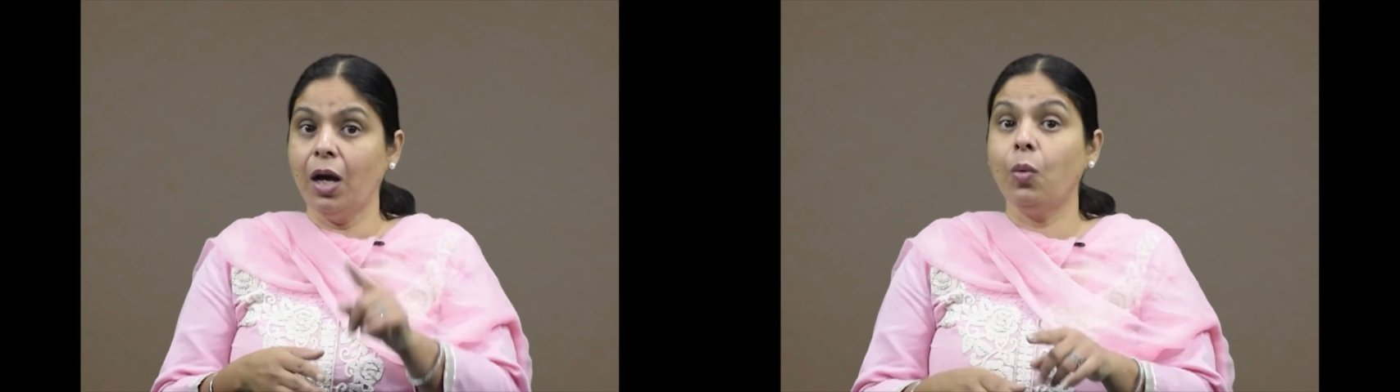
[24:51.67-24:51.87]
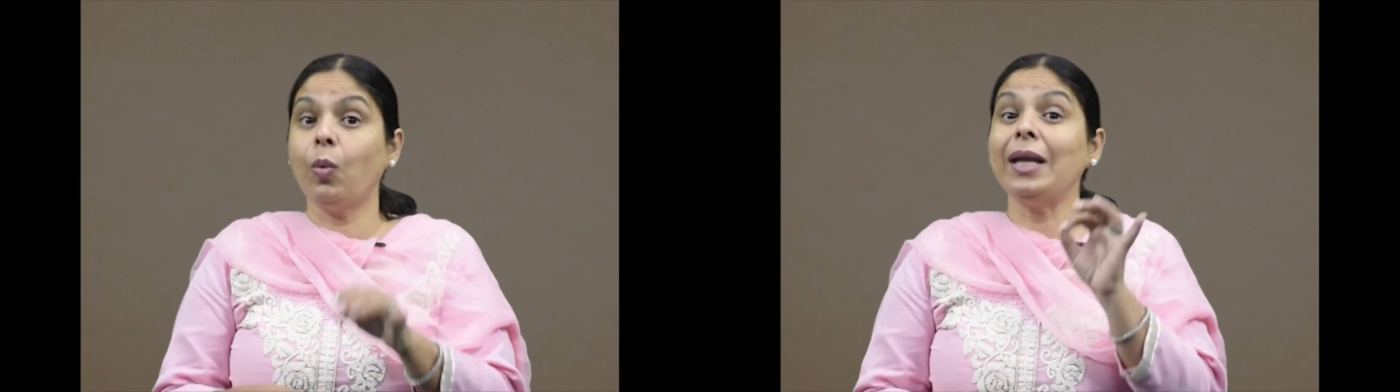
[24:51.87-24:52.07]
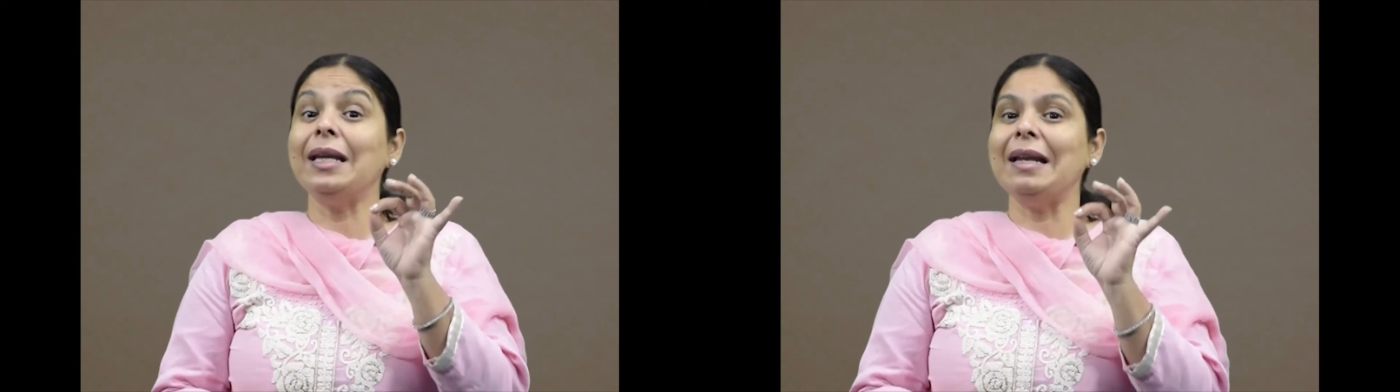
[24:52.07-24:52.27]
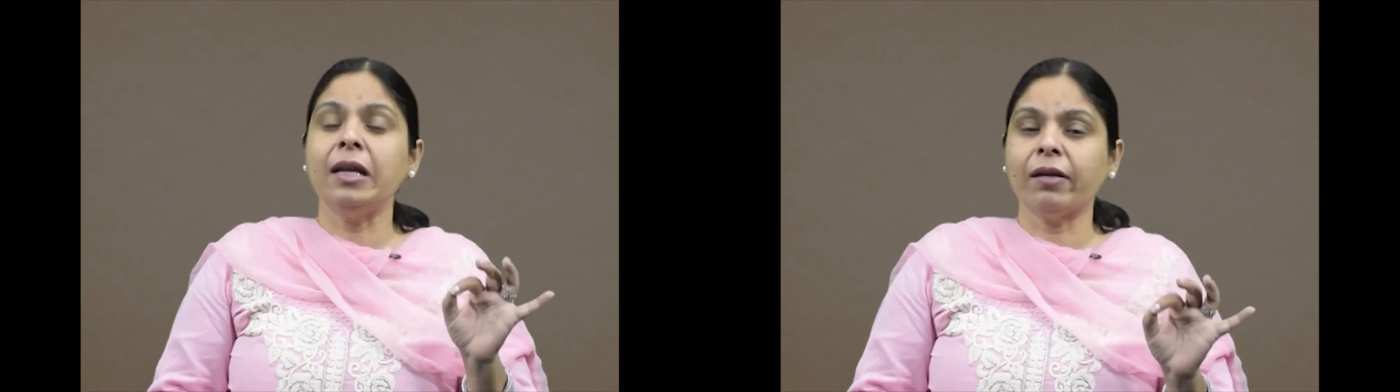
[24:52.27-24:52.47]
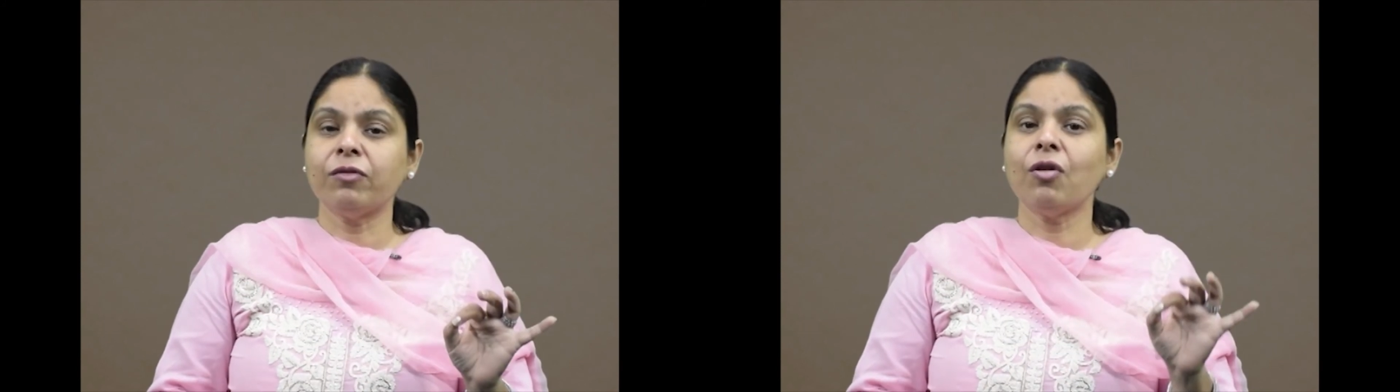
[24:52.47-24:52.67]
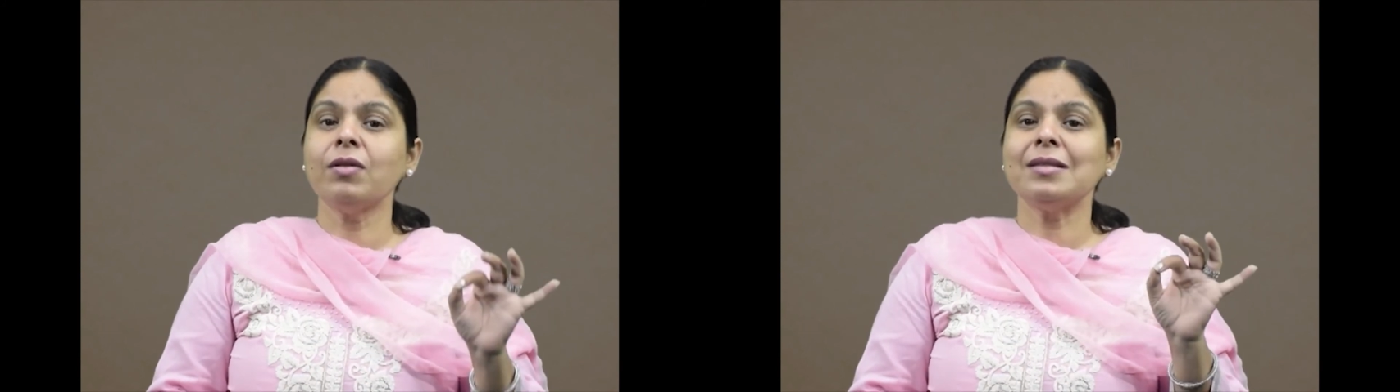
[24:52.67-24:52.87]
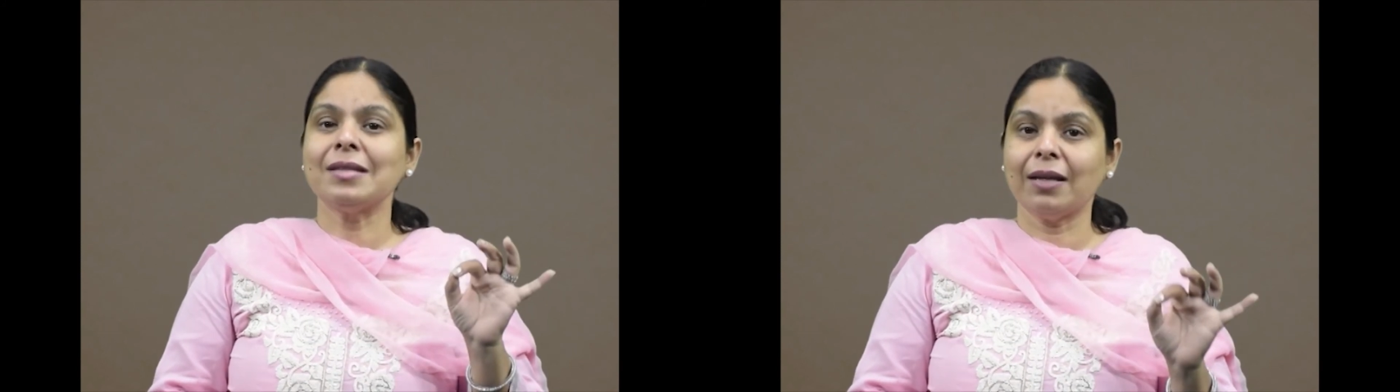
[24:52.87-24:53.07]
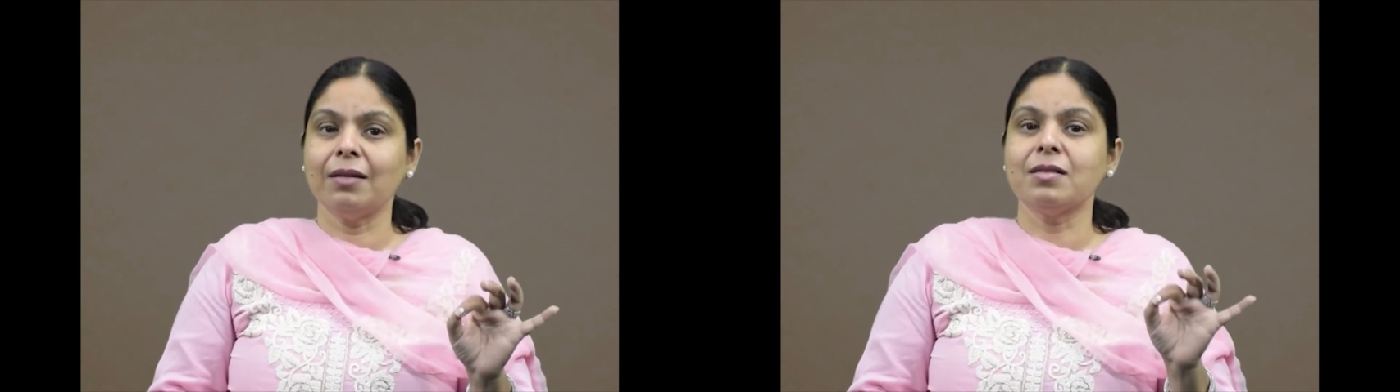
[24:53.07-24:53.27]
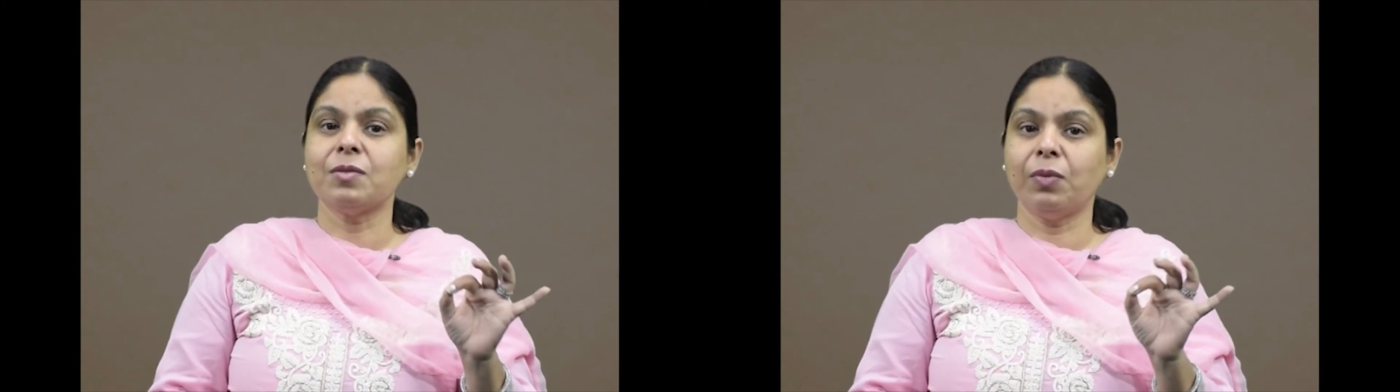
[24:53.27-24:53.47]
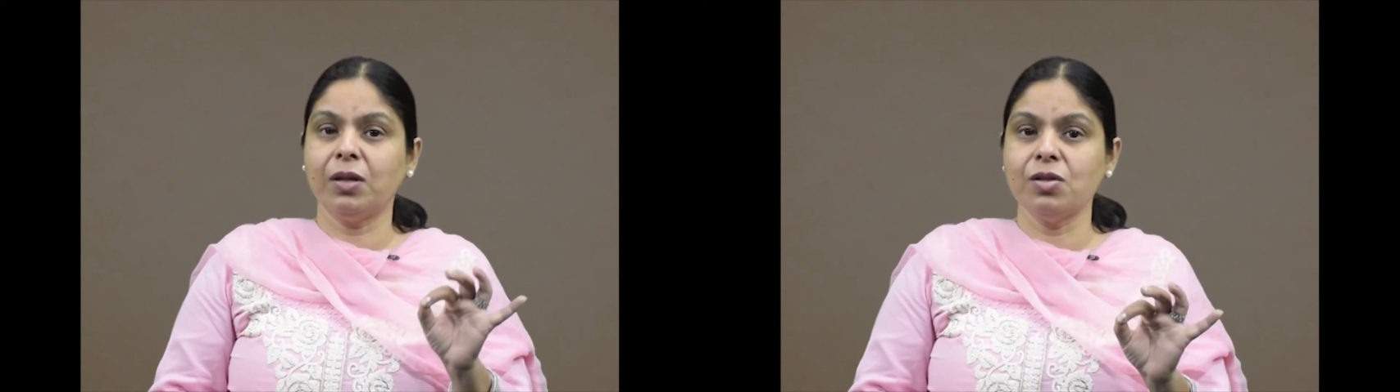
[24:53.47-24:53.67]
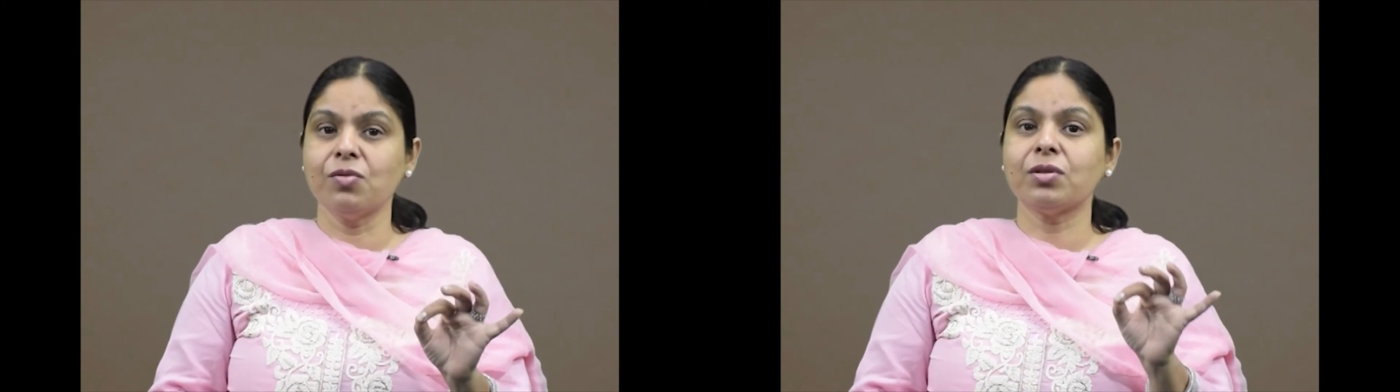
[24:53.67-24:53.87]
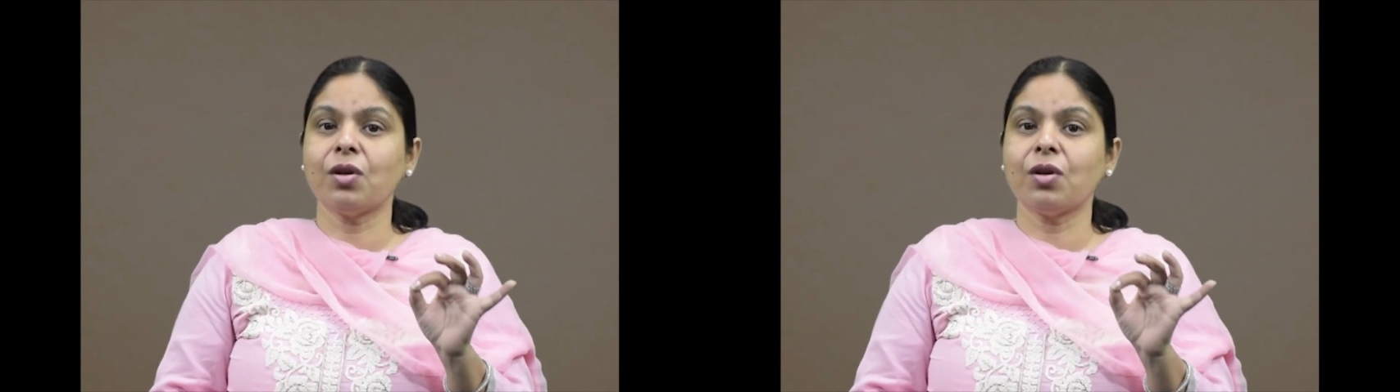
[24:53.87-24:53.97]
while electron signals produce